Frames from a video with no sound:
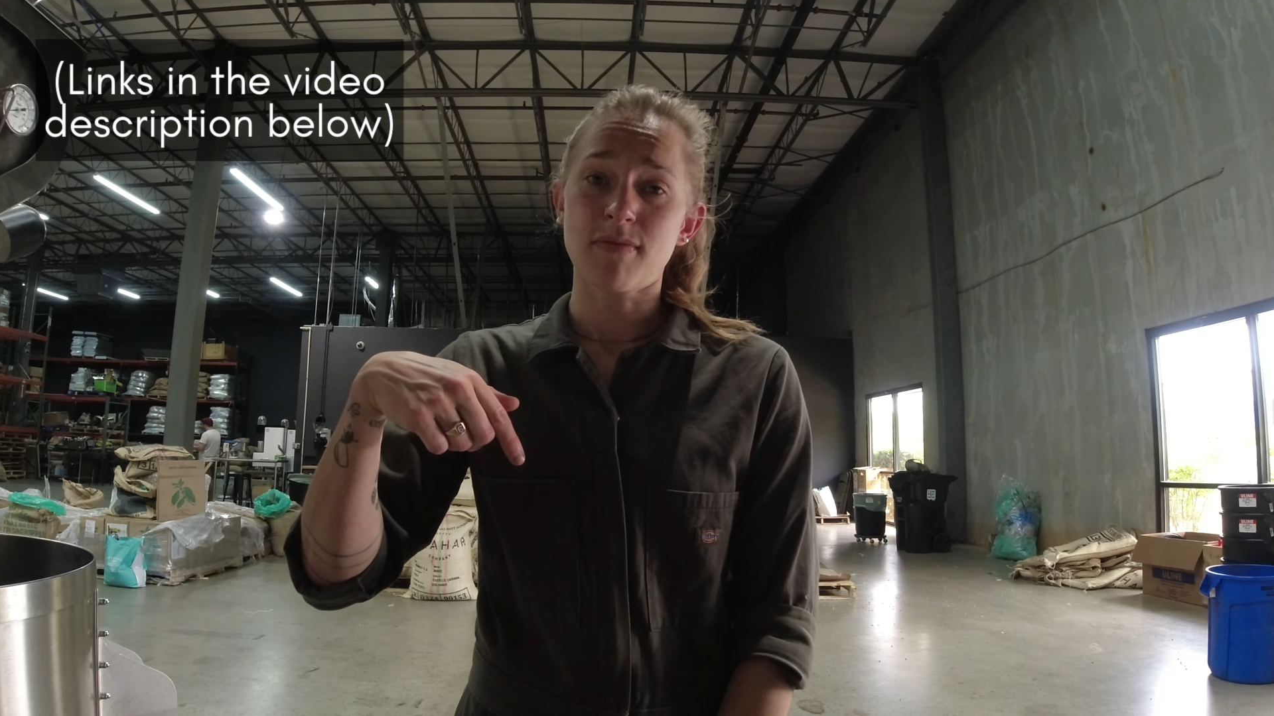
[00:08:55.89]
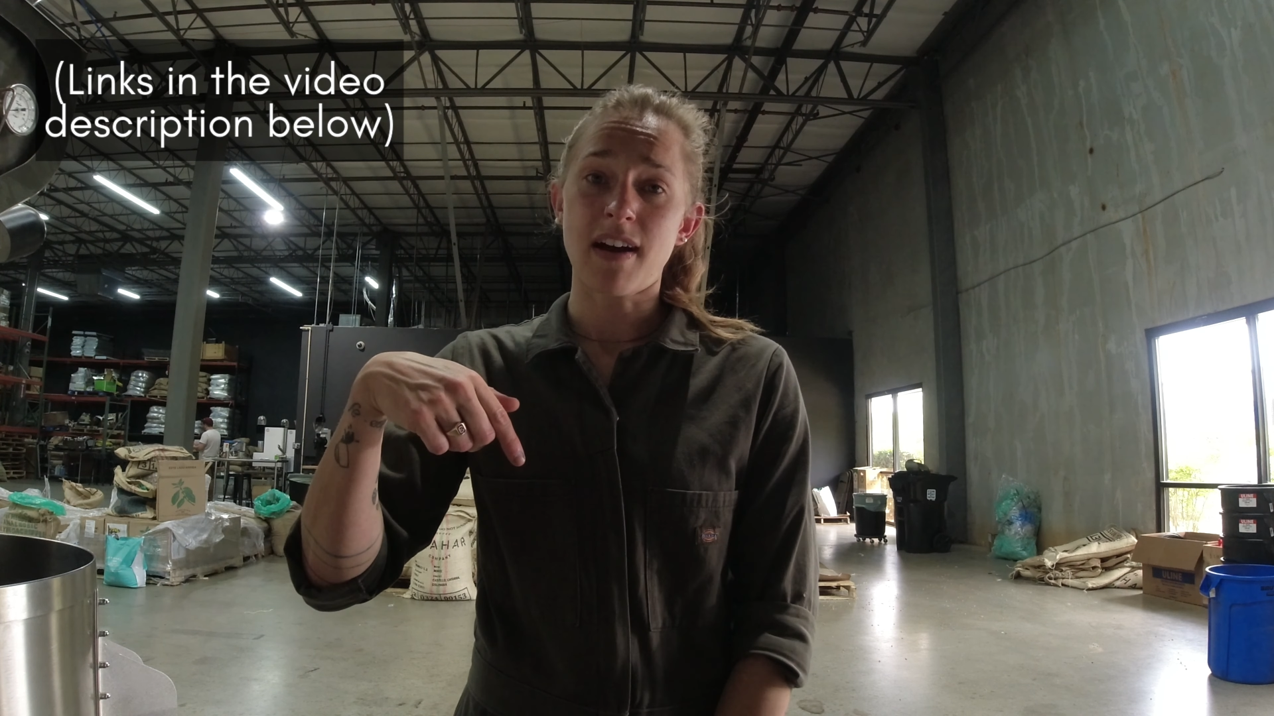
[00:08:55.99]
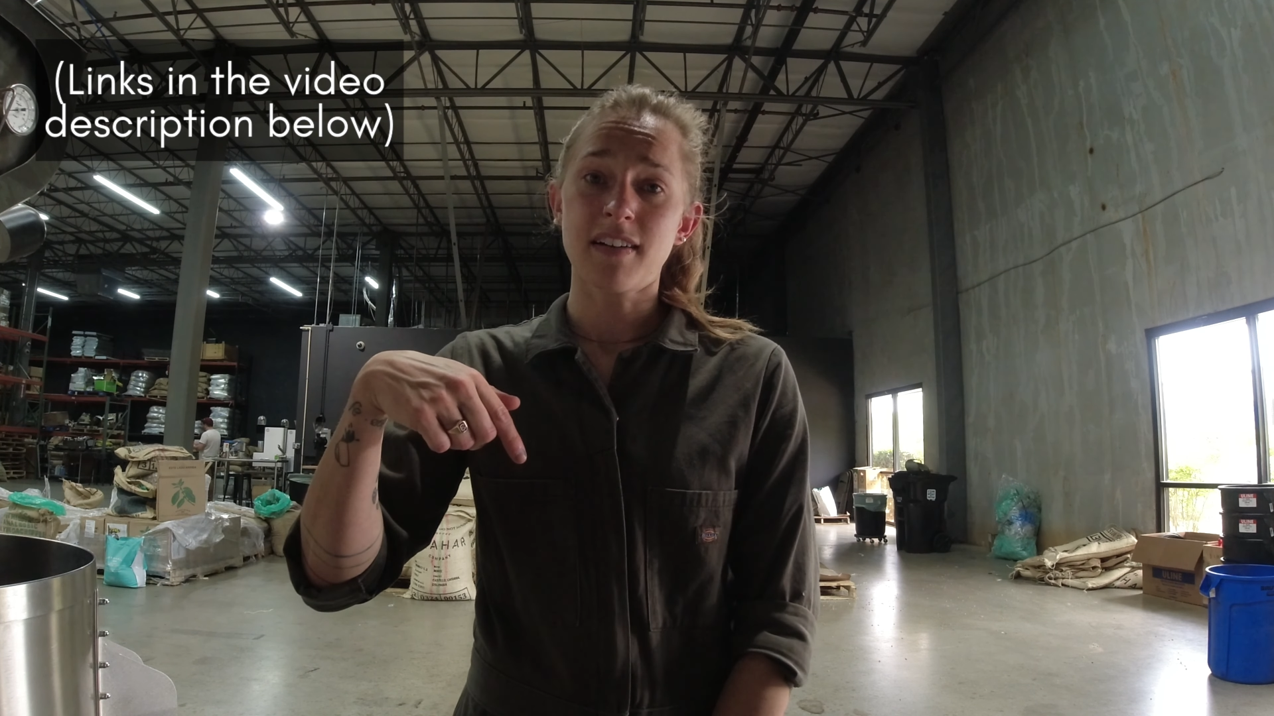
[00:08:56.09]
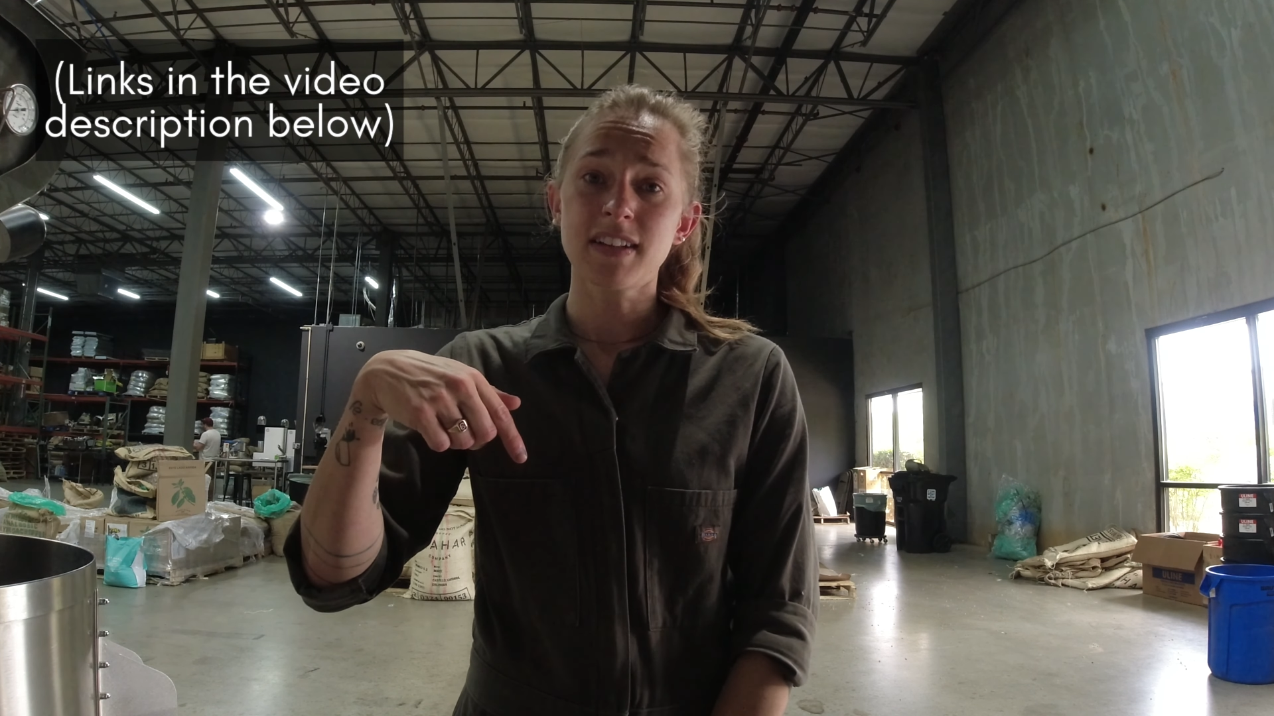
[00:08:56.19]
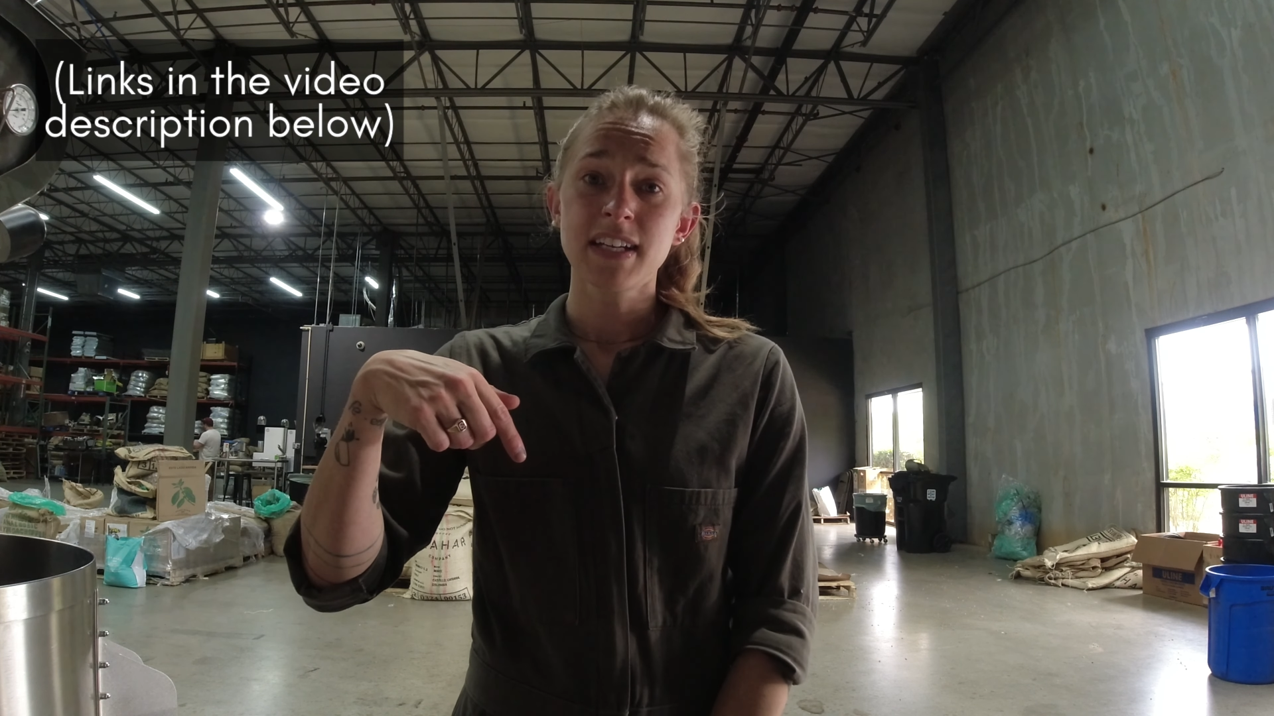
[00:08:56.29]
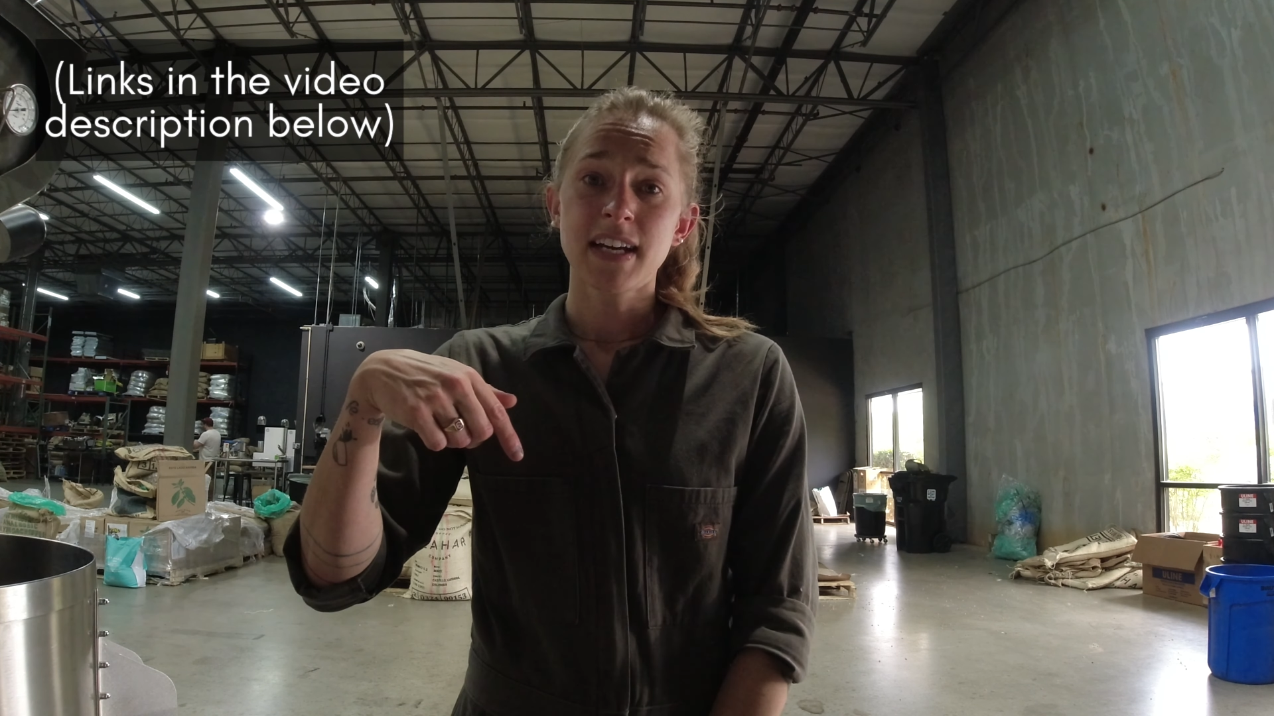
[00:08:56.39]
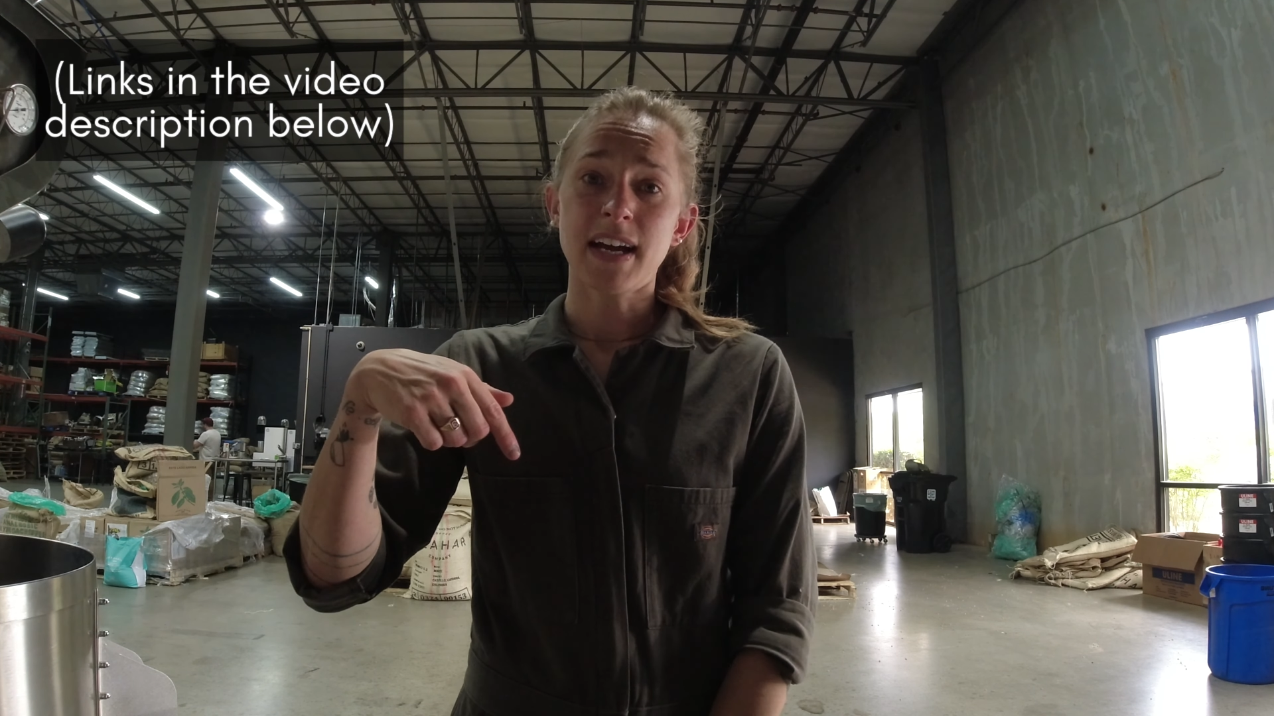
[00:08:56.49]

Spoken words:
well.